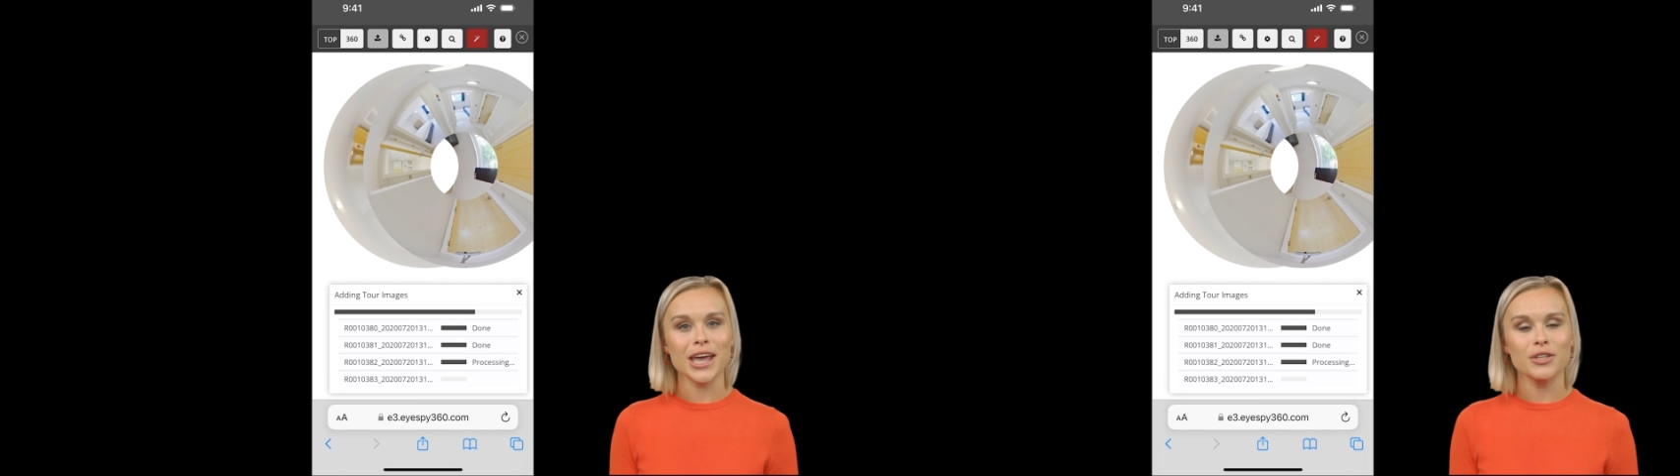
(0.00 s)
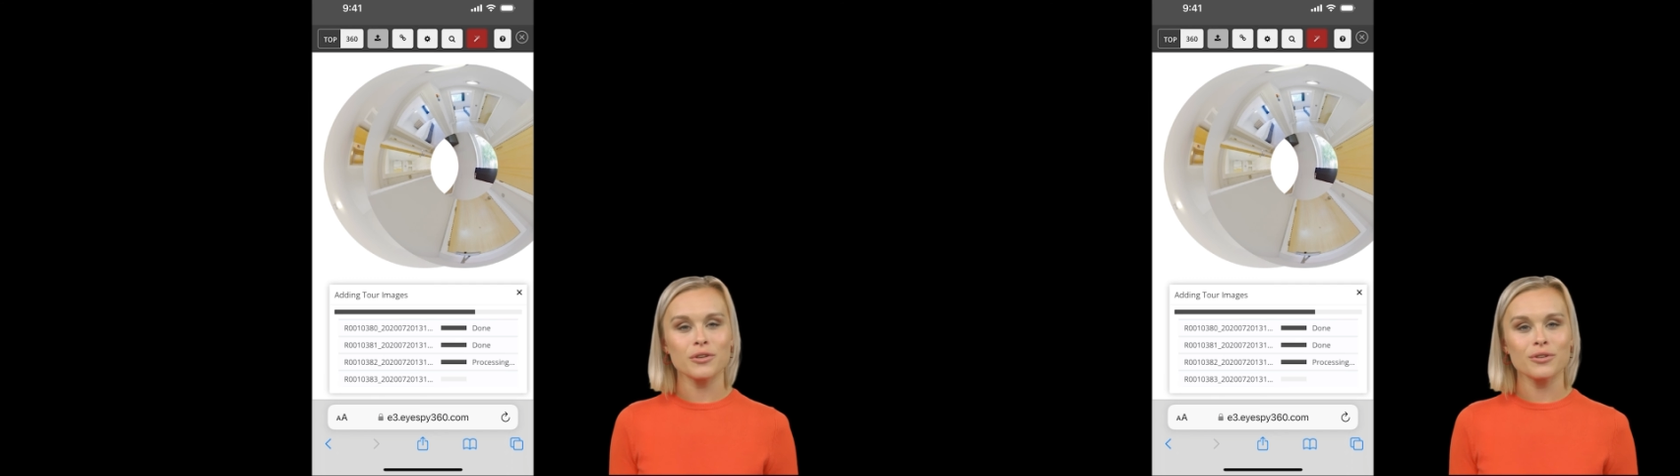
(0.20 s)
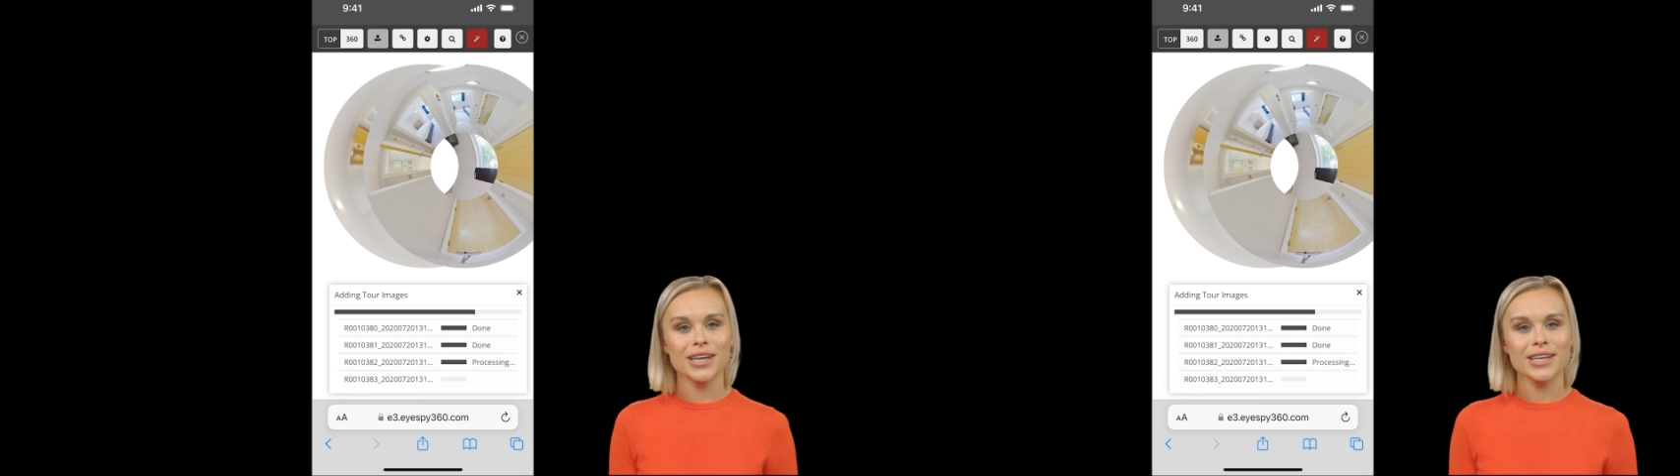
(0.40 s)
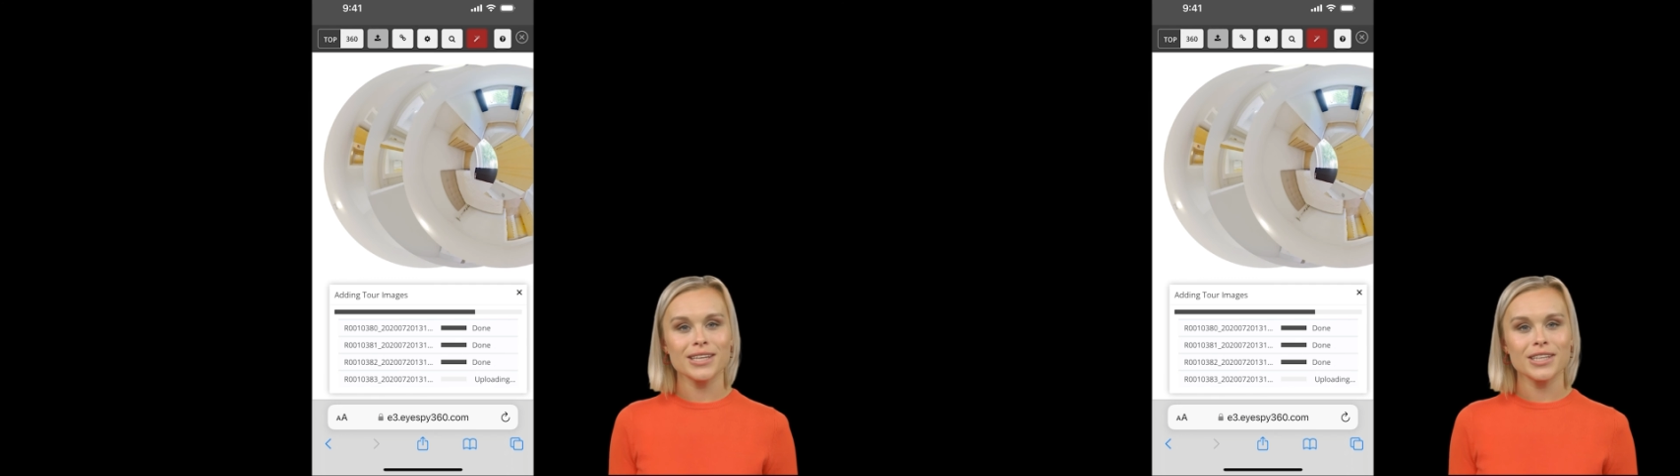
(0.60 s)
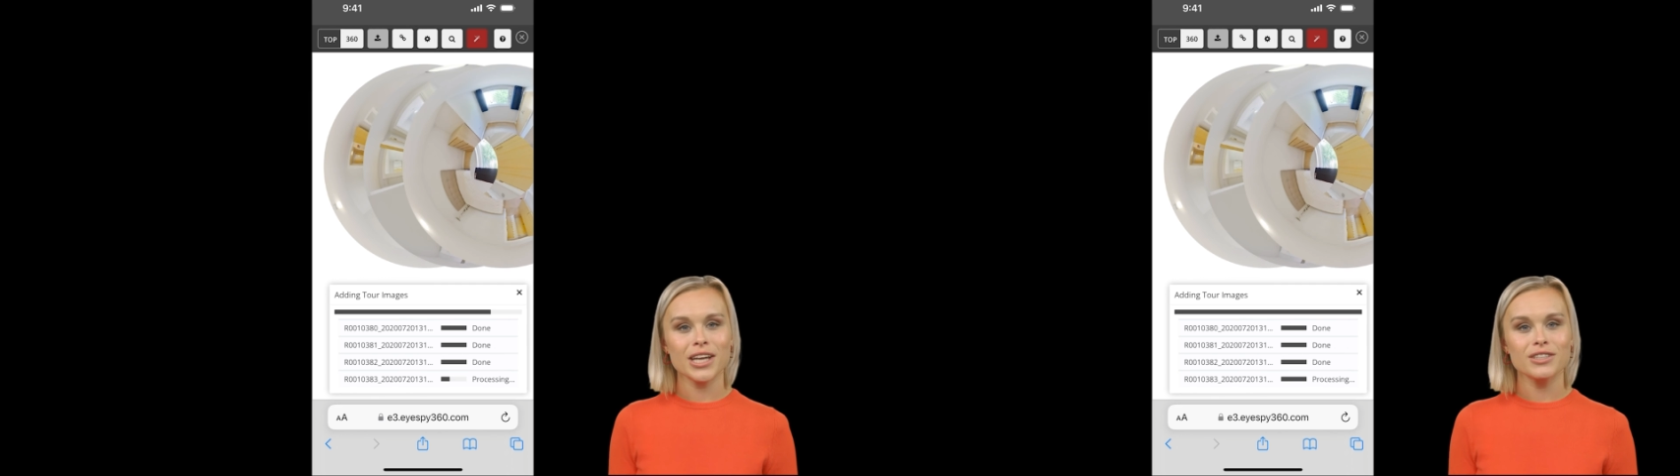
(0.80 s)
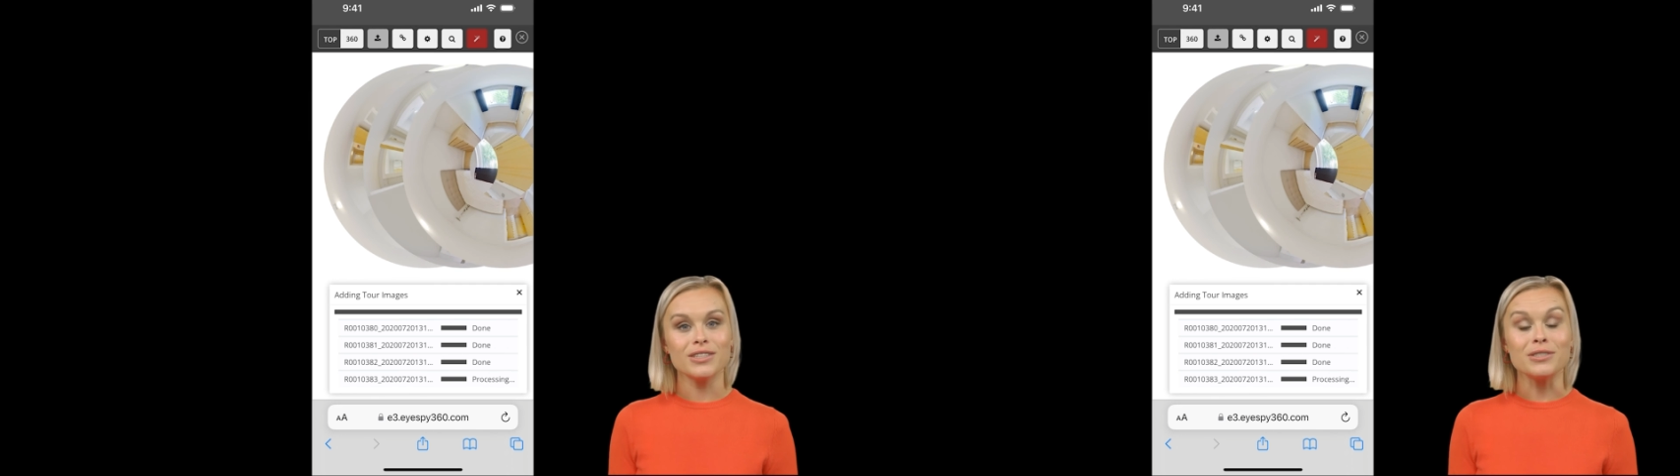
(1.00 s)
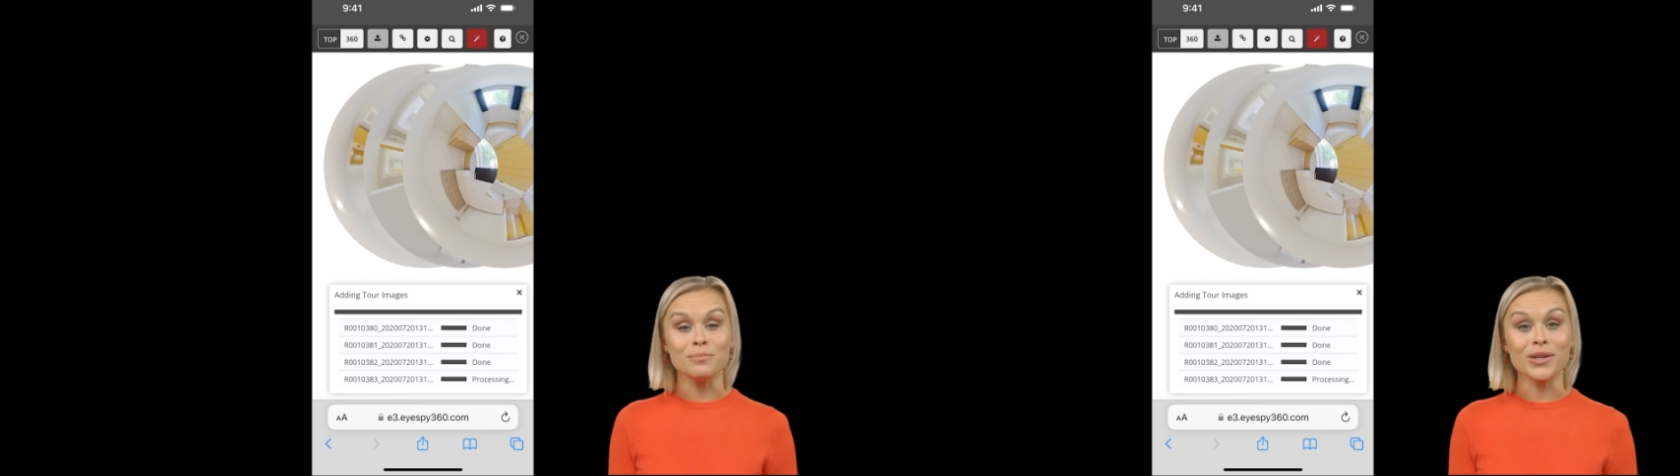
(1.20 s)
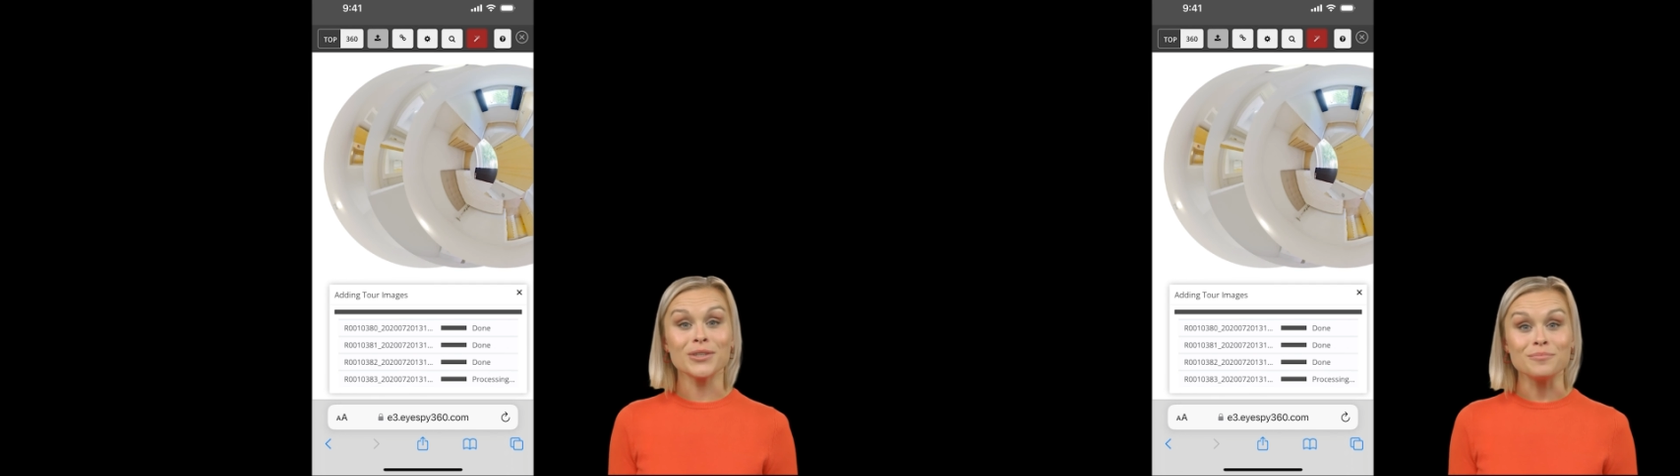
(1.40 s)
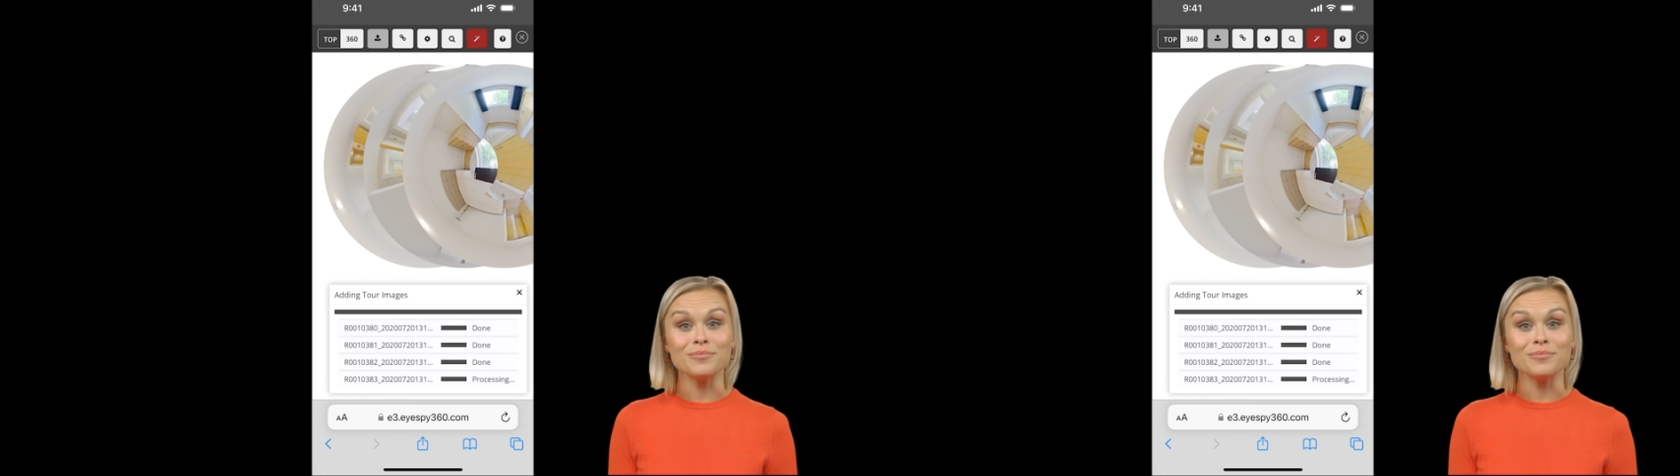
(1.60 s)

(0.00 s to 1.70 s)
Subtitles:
and your data connection speed.